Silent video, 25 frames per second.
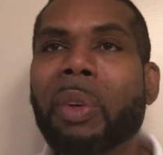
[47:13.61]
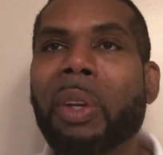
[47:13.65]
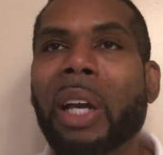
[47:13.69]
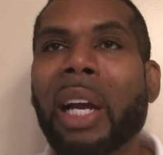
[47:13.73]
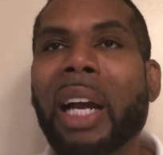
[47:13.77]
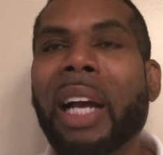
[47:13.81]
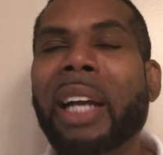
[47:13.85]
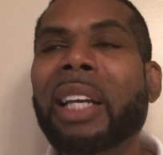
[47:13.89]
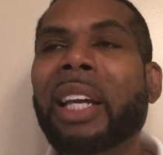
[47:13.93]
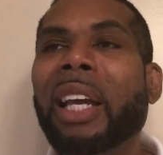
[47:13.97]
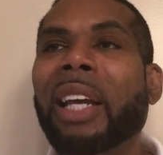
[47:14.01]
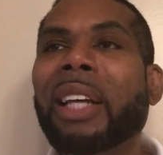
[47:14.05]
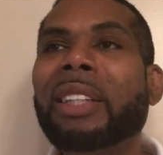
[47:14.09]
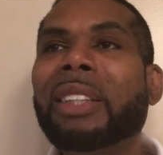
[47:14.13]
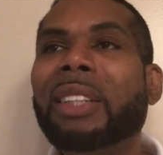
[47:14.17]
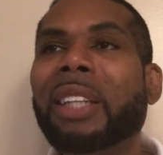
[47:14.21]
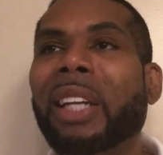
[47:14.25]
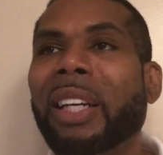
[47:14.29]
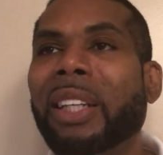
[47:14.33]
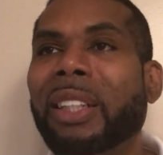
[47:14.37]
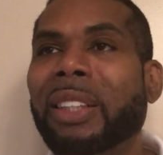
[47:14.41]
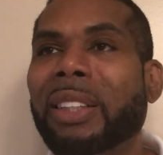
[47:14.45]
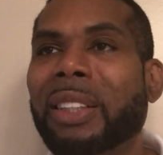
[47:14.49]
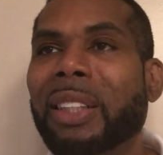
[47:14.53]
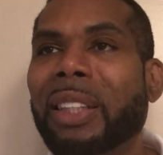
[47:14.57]
I can't
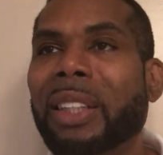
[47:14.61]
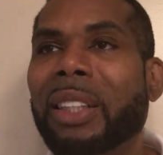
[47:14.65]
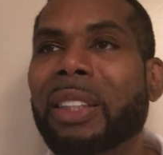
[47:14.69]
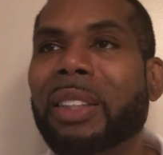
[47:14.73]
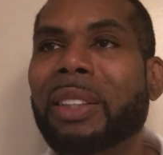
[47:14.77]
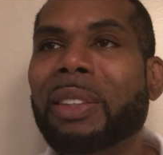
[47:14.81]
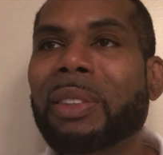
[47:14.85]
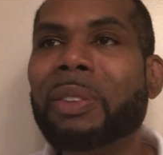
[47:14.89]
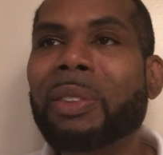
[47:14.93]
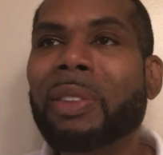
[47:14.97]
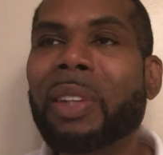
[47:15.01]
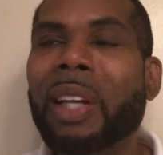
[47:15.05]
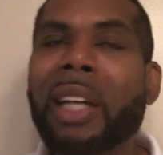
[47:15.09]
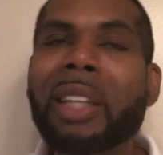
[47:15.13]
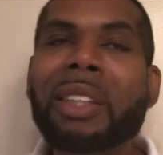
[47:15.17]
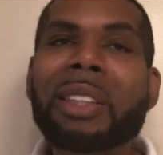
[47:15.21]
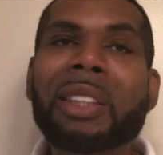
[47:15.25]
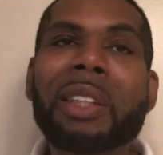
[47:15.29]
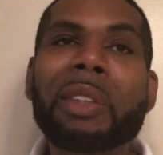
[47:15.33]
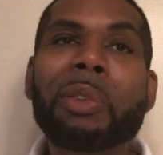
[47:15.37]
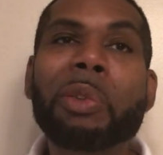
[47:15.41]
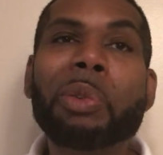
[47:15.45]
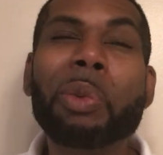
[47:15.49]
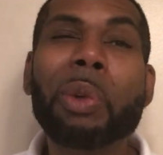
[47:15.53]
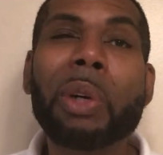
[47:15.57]
change this. That
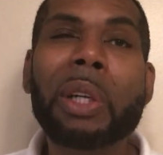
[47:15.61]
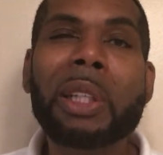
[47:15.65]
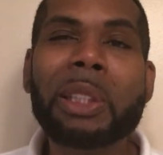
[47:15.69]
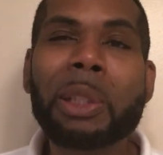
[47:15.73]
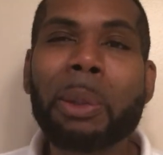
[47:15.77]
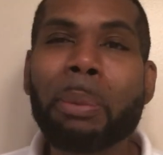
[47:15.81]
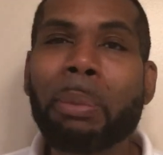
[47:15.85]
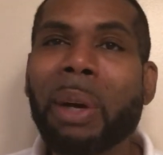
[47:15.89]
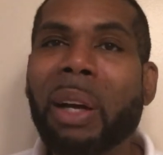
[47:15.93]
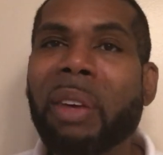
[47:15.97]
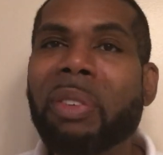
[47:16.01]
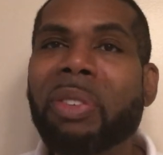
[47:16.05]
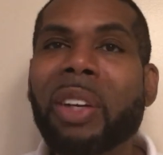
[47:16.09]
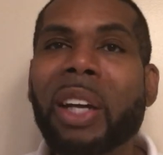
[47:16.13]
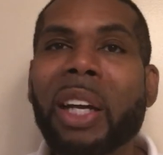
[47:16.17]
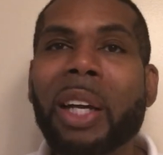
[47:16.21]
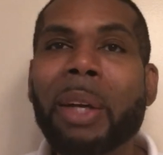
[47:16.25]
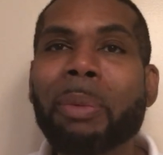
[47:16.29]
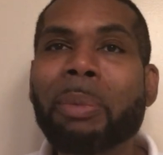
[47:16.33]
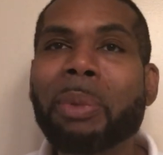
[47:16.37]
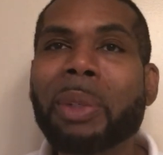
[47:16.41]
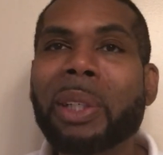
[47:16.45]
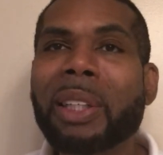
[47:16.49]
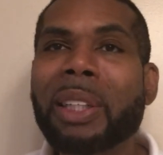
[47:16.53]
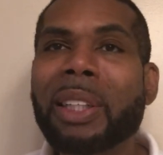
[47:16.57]
just runs in my
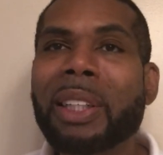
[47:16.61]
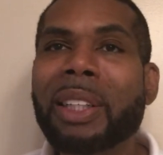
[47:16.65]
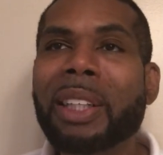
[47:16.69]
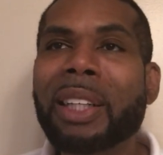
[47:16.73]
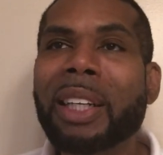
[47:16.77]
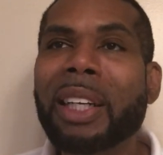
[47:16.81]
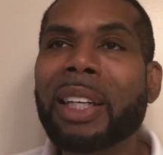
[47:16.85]
family.